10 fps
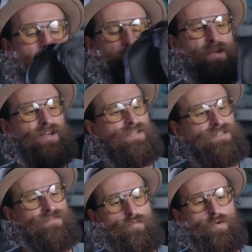but because
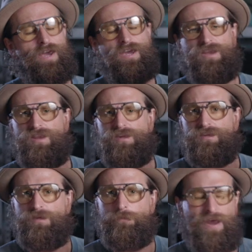of the way
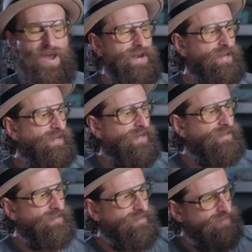that the padding
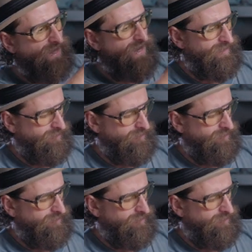and the design,